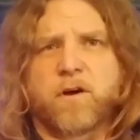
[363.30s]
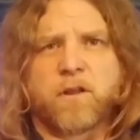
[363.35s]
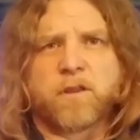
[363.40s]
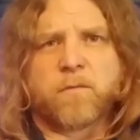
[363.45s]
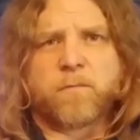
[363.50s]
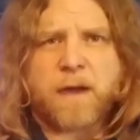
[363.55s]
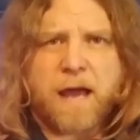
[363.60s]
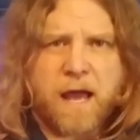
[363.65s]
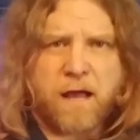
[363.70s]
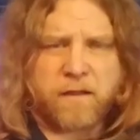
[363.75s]
on the
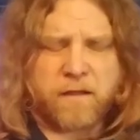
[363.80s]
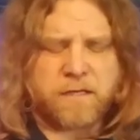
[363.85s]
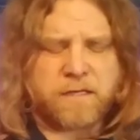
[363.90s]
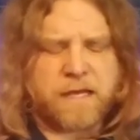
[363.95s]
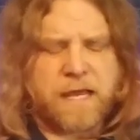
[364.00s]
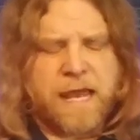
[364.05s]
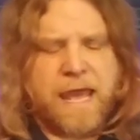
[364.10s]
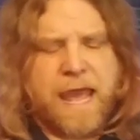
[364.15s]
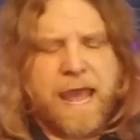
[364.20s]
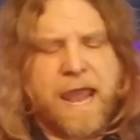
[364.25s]
palate,
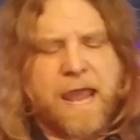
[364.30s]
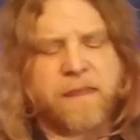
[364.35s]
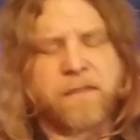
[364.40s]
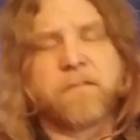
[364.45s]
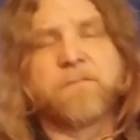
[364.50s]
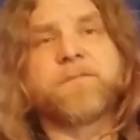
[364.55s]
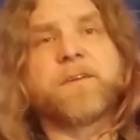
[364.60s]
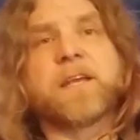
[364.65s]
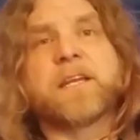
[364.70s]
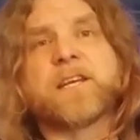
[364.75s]
and the
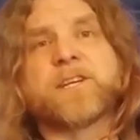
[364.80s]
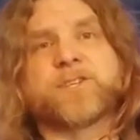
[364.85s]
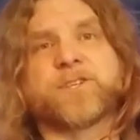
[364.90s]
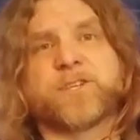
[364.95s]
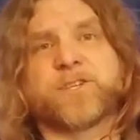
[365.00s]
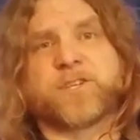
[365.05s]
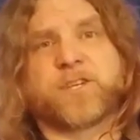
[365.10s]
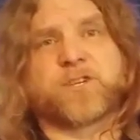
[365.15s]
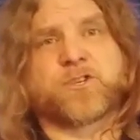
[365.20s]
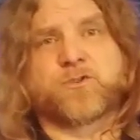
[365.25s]
finish
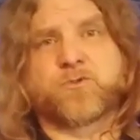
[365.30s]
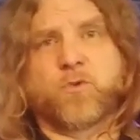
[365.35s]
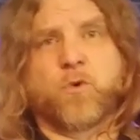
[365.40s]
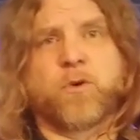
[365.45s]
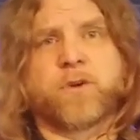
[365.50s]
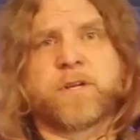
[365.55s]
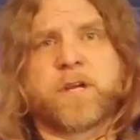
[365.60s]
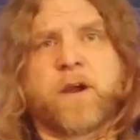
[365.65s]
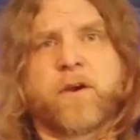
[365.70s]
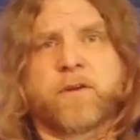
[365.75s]
is
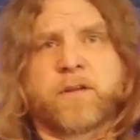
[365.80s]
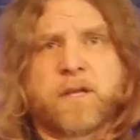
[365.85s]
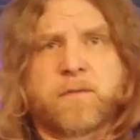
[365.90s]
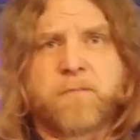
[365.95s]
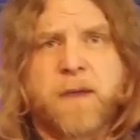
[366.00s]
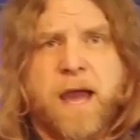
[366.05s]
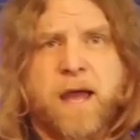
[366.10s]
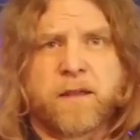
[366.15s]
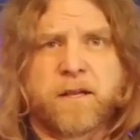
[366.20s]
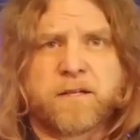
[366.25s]
extraordinarily
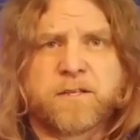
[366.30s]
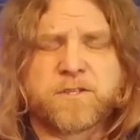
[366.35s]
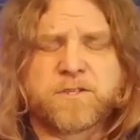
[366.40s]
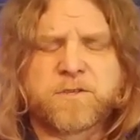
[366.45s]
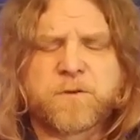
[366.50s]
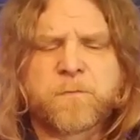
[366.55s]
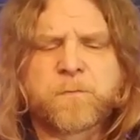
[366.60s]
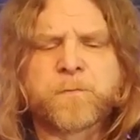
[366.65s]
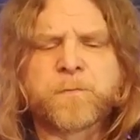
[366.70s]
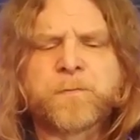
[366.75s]

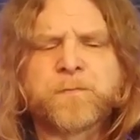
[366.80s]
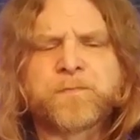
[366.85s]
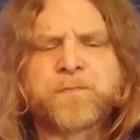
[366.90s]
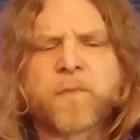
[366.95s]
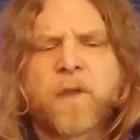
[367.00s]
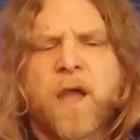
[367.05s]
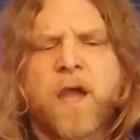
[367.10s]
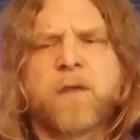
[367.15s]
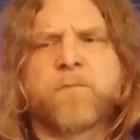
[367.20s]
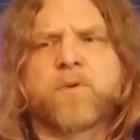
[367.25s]
balanced
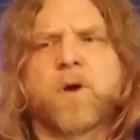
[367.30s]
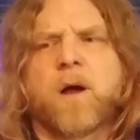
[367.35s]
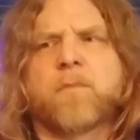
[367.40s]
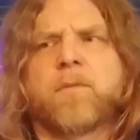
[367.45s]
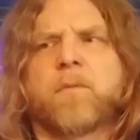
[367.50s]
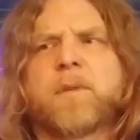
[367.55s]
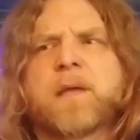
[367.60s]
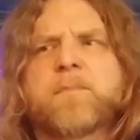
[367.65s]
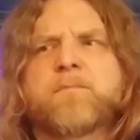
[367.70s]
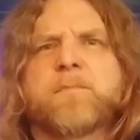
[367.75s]
and
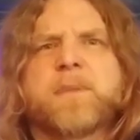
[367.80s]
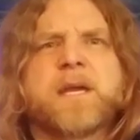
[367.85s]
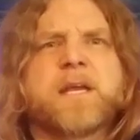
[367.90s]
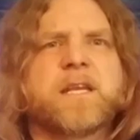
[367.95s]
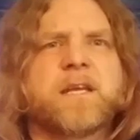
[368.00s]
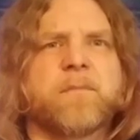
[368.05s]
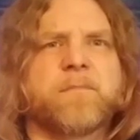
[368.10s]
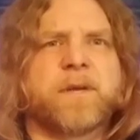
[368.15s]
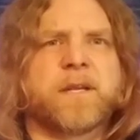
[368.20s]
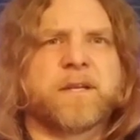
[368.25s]
probably
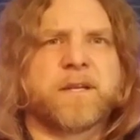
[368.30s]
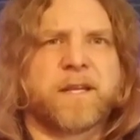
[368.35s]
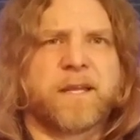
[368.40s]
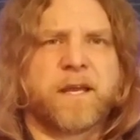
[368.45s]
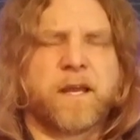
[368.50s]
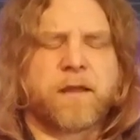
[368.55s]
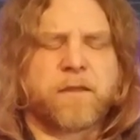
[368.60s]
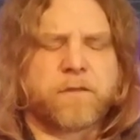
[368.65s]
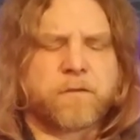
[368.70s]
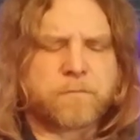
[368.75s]
medium in
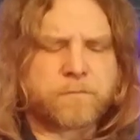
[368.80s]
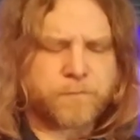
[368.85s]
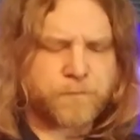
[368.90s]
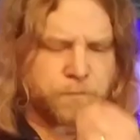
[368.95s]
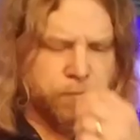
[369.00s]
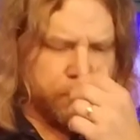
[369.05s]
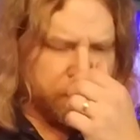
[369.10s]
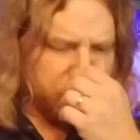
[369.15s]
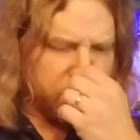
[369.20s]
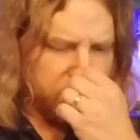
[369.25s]
length.
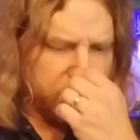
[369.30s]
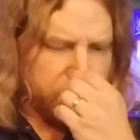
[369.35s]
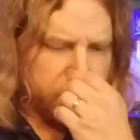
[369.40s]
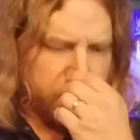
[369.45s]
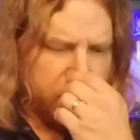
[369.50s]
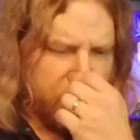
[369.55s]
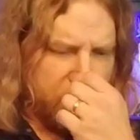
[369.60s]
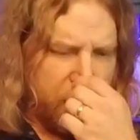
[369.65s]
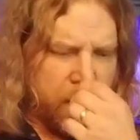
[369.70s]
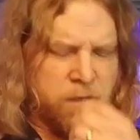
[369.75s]

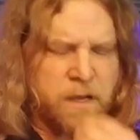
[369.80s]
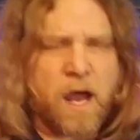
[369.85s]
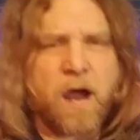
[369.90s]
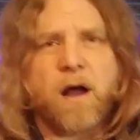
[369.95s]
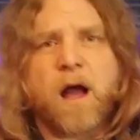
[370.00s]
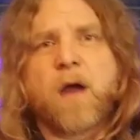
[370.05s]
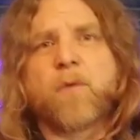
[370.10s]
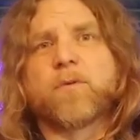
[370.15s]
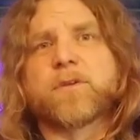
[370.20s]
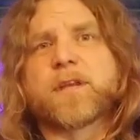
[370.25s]

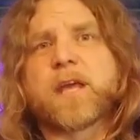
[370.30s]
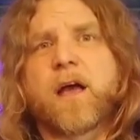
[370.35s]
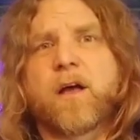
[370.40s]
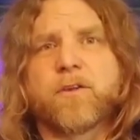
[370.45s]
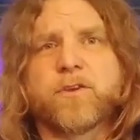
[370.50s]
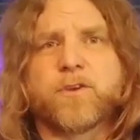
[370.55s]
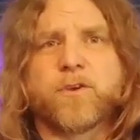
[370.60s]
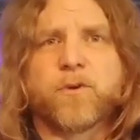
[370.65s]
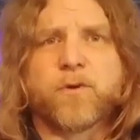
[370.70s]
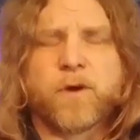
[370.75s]
Now, I will tell
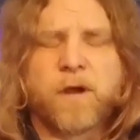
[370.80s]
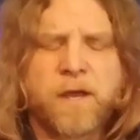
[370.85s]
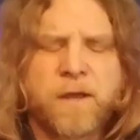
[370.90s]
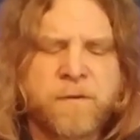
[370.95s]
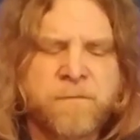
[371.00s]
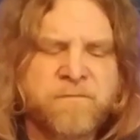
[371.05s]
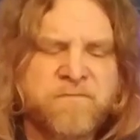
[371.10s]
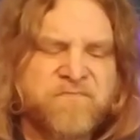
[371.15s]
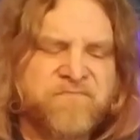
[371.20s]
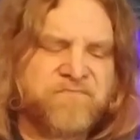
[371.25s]
you,
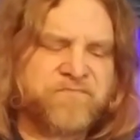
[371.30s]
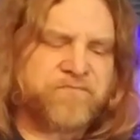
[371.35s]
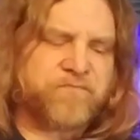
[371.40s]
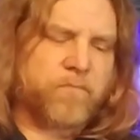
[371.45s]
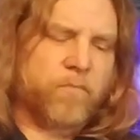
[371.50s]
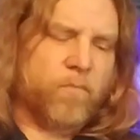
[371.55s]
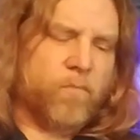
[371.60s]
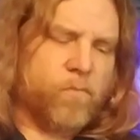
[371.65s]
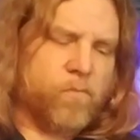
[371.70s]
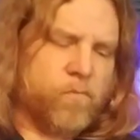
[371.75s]

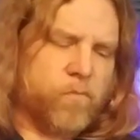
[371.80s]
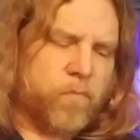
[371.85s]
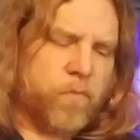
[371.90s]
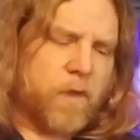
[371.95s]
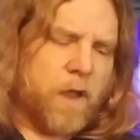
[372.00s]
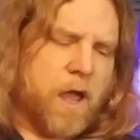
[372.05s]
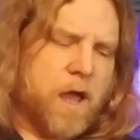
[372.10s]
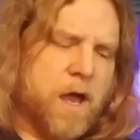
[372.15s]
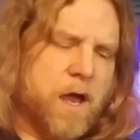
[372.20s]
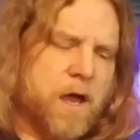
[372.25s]

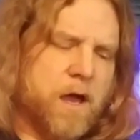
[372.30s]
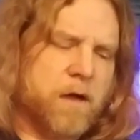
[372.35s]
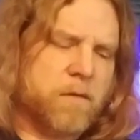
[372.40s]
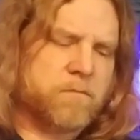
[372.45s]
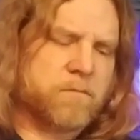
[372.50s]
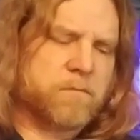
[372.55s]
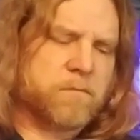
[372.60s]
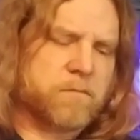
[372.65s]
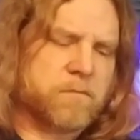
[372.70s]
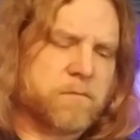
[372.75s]

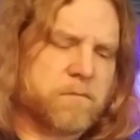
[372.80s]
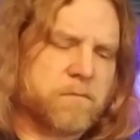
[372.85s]
um,